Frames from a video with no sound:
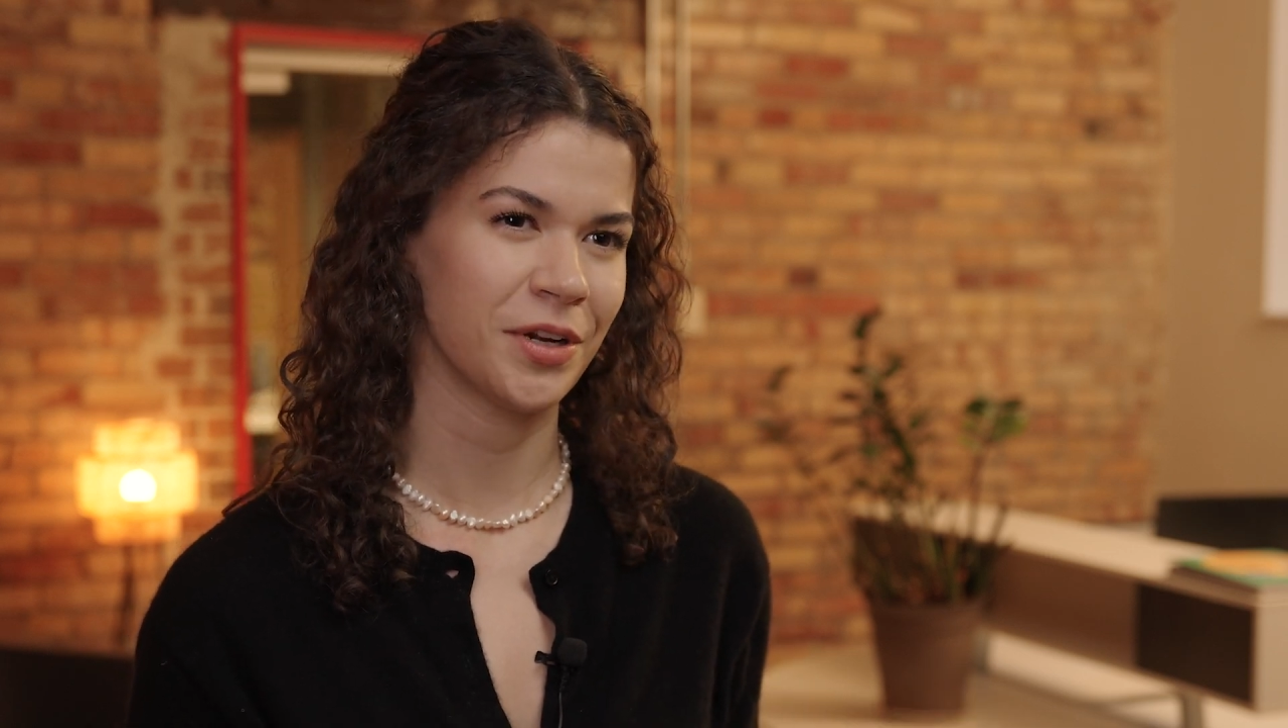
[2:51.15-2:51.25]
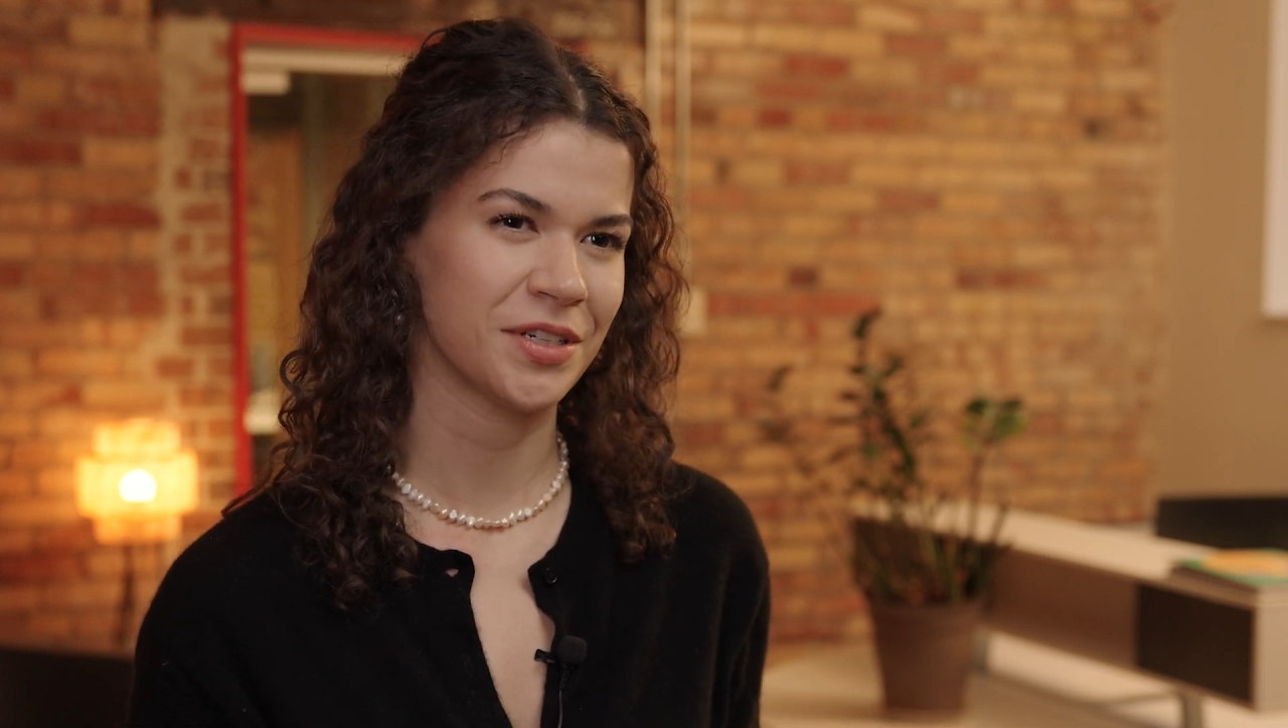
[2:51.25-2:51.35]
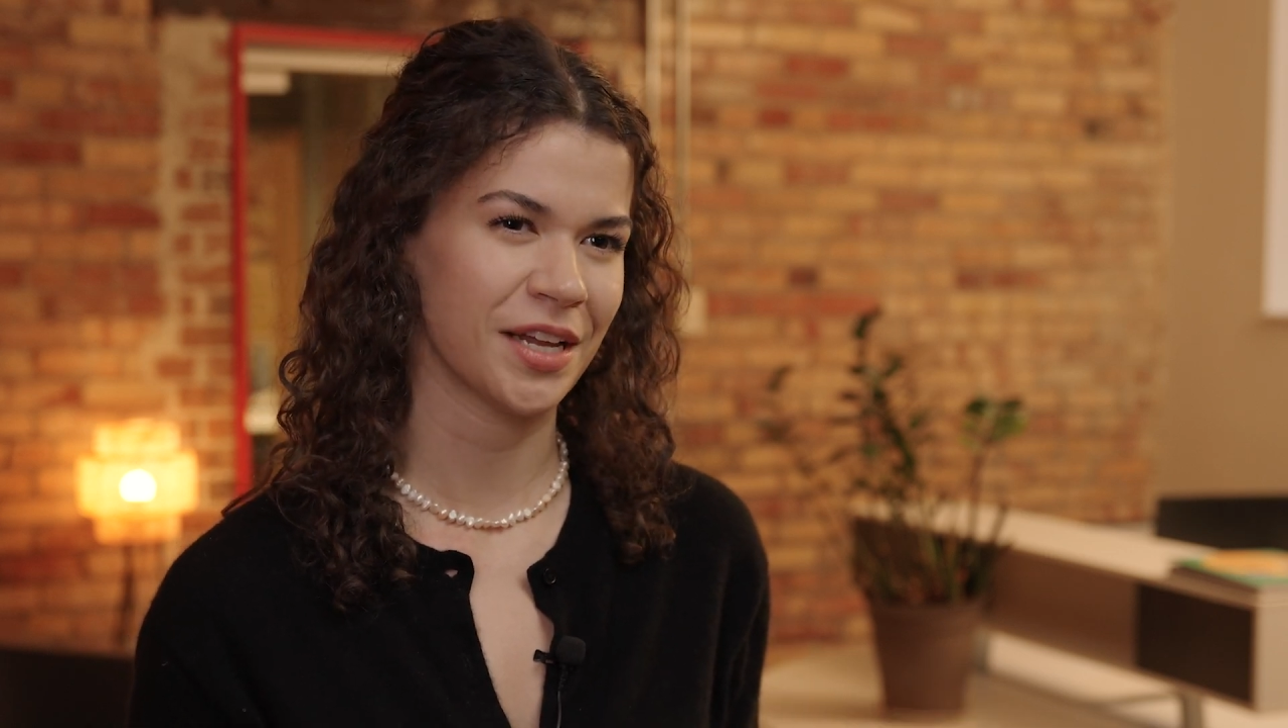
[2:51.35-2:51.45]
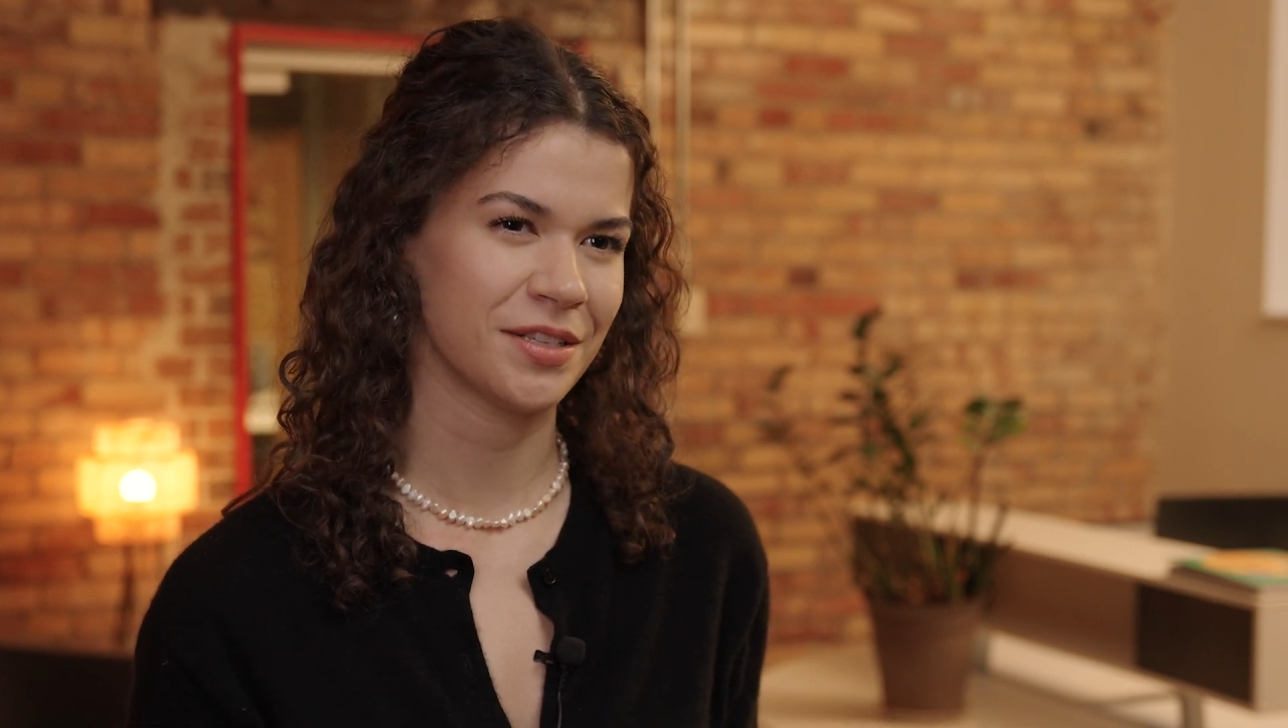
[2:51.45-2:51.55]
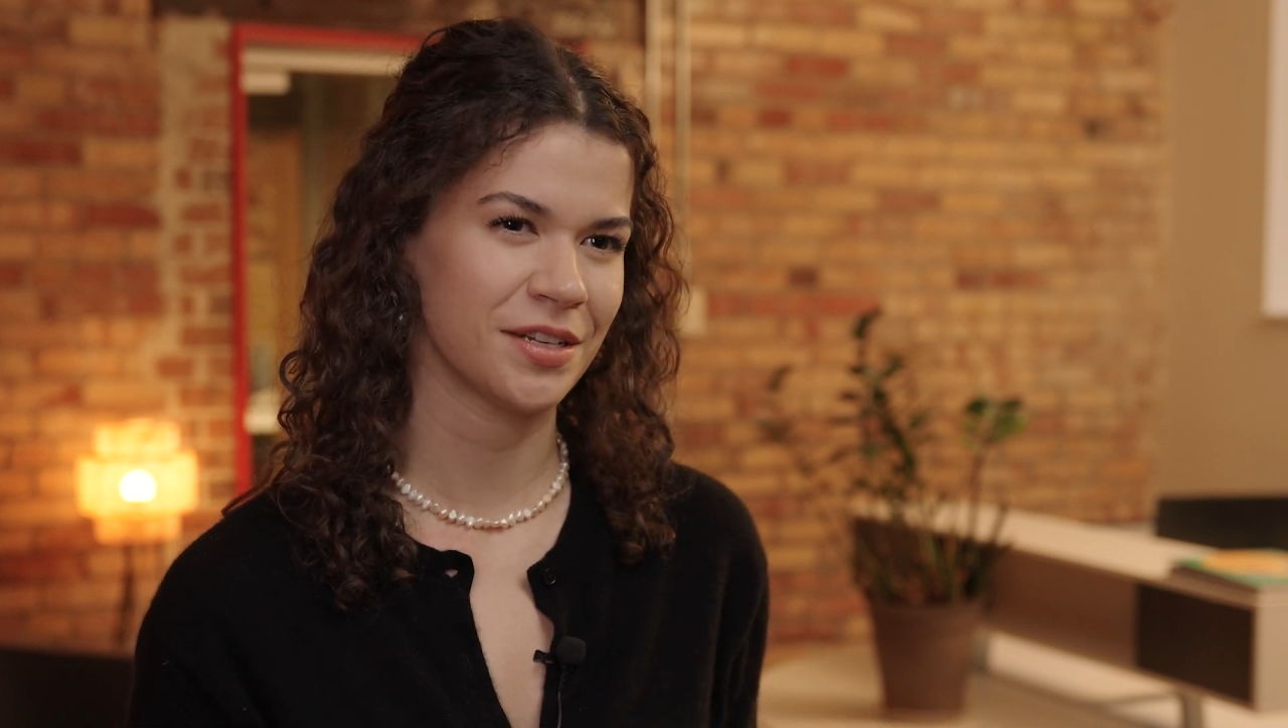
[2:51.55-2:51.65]

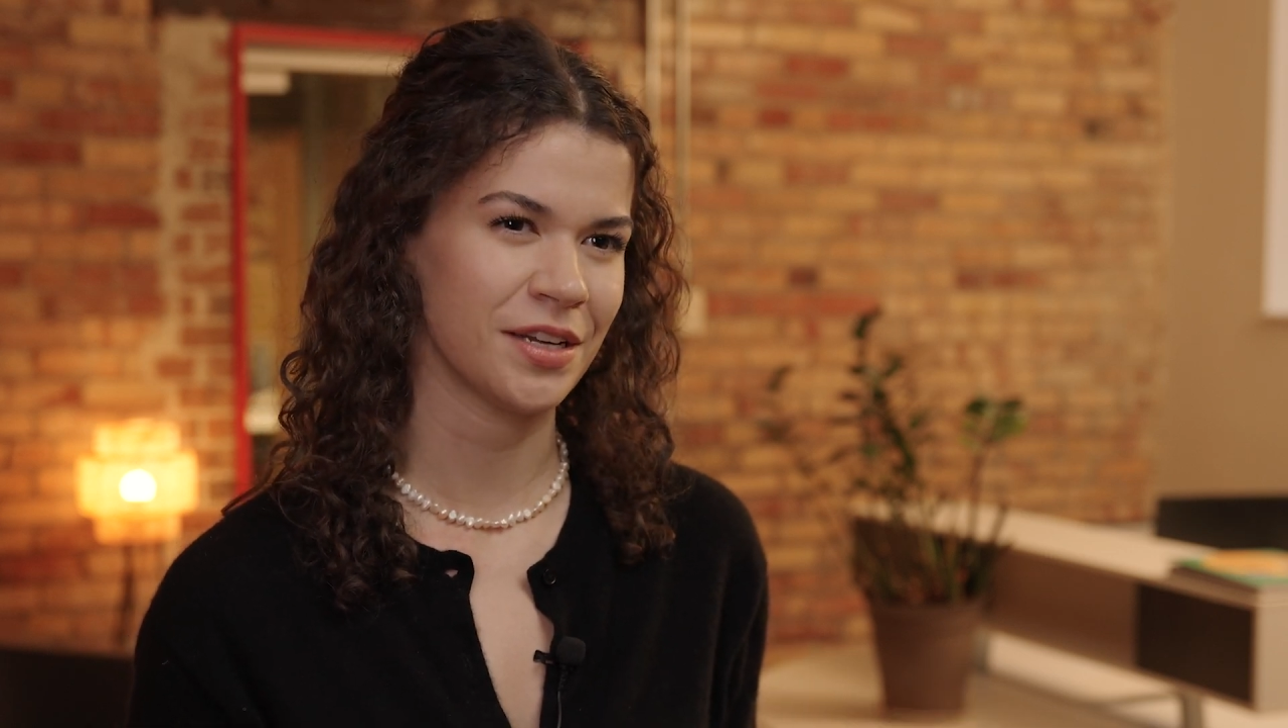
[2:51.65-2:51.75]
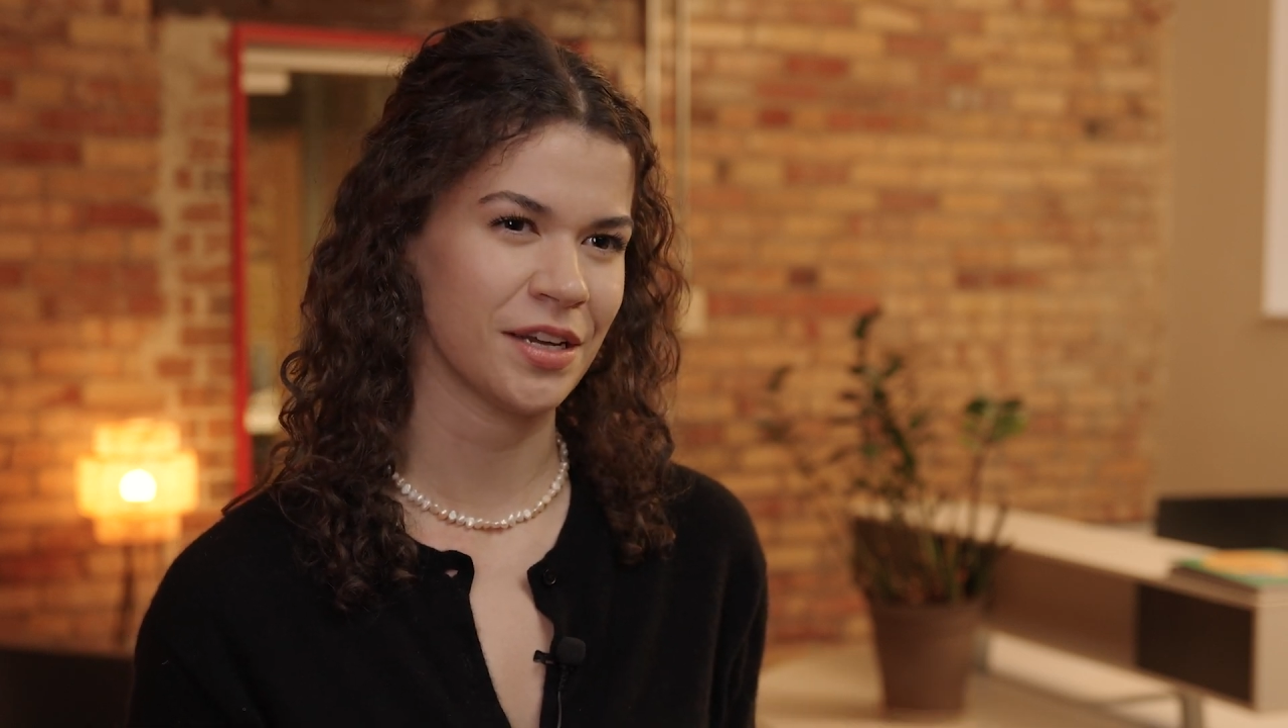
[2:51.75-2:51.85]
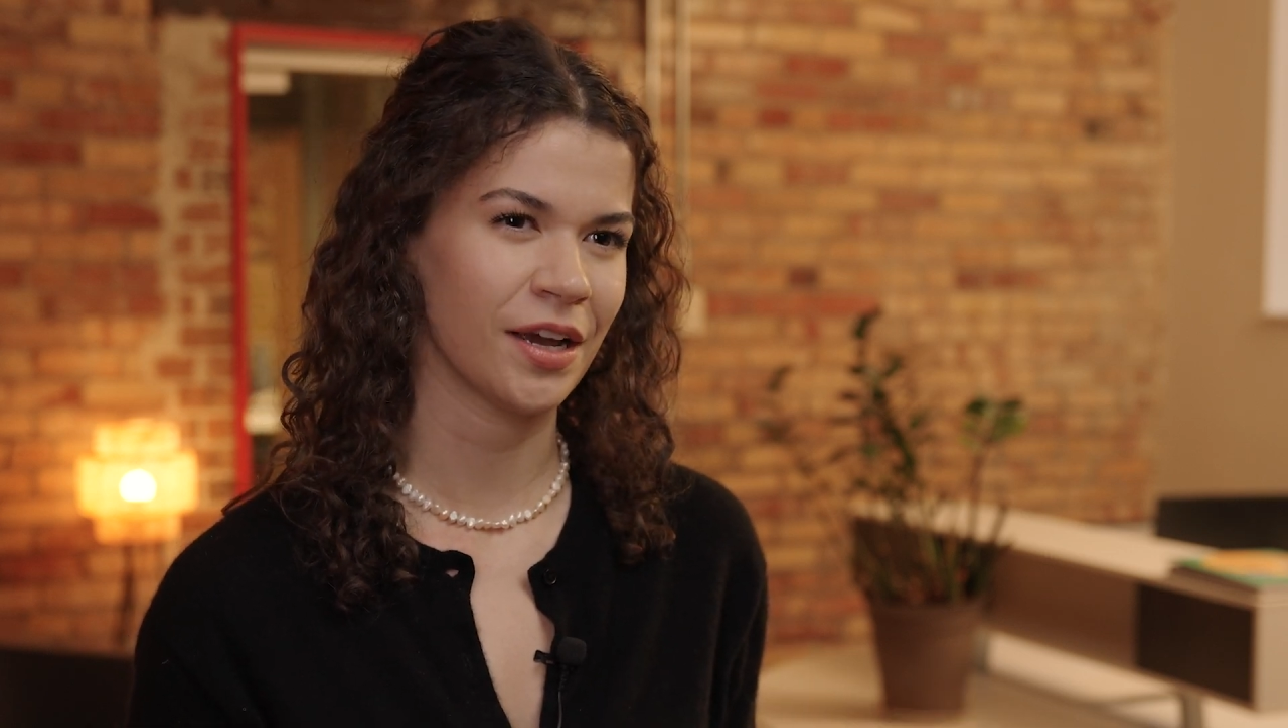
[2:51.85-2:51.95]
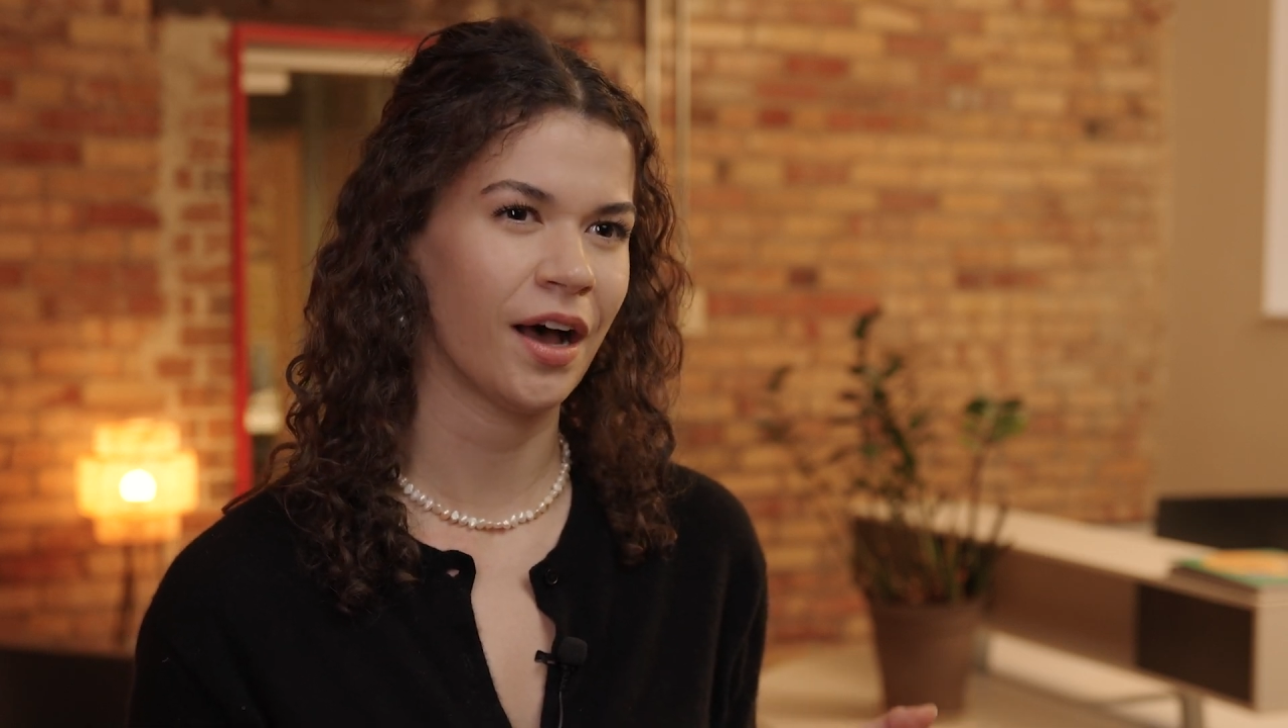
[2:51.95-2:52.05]
intensity